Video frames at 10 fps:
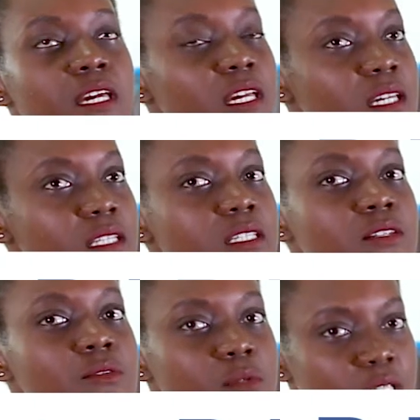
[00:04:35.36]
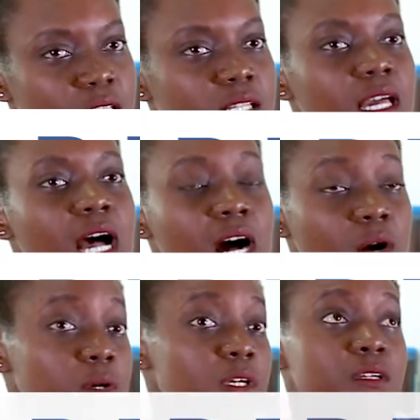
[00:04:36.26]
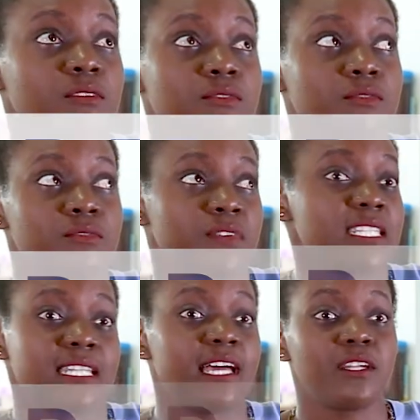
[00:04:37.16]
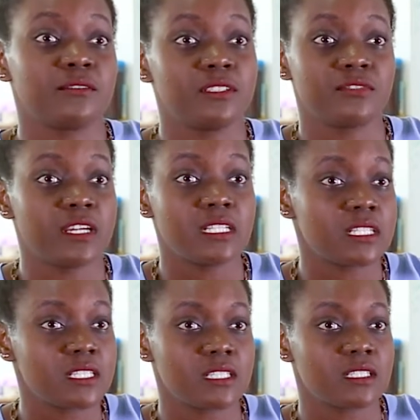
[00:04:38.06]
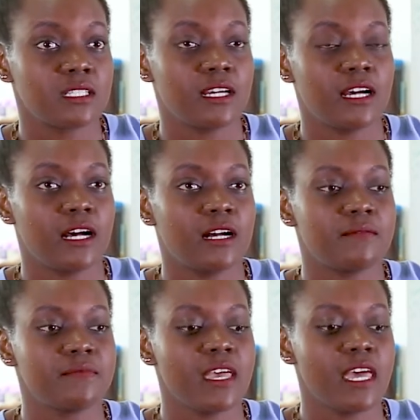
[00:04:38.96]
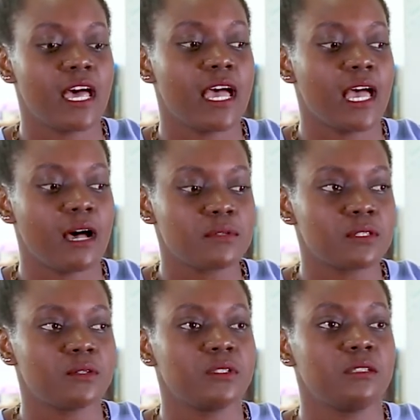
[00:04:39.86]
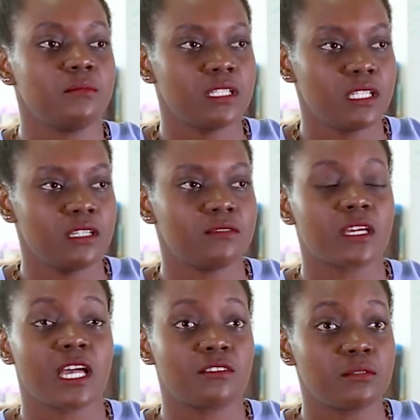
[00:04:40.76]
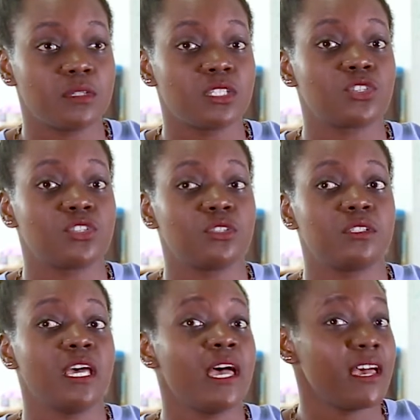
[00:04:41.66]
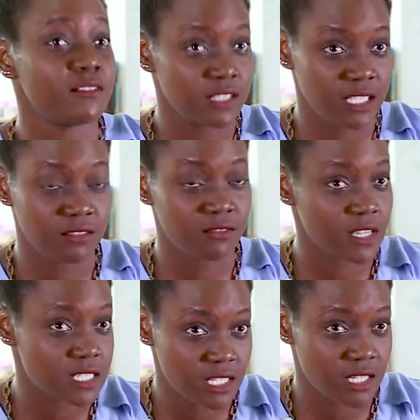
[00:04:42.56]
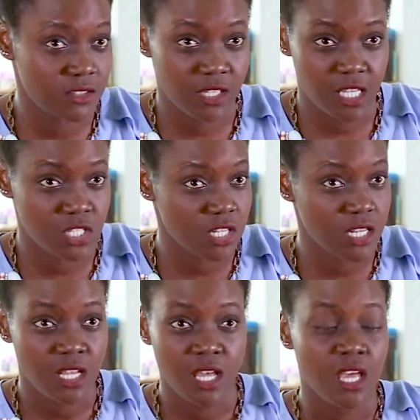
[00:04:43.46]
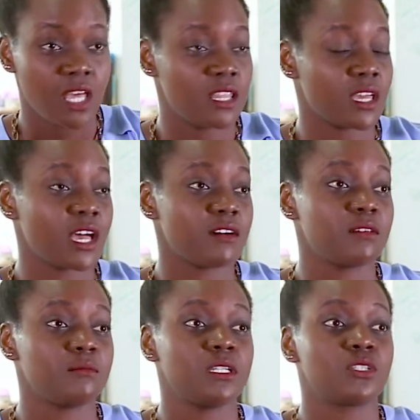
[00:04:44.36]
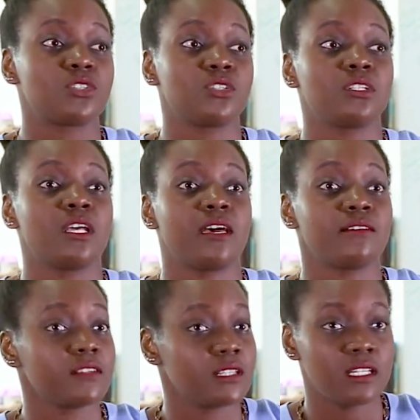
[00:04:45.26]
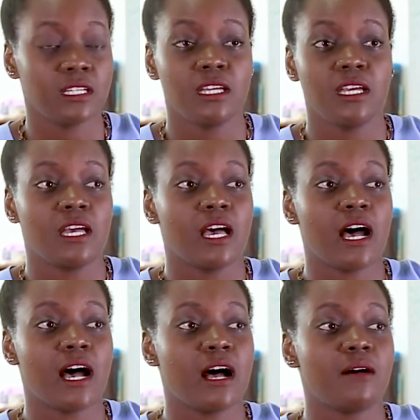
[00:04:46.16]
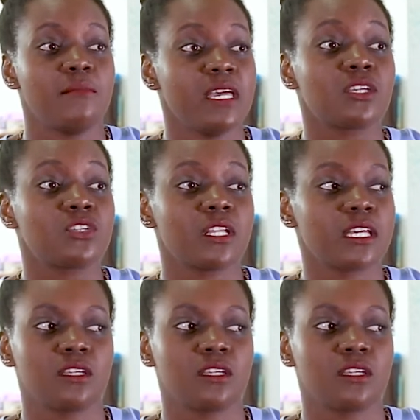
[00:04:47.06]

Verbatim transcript: is really our first line of defense. And I absolutely believe the government should heavily invest in education. The government should heavily allocate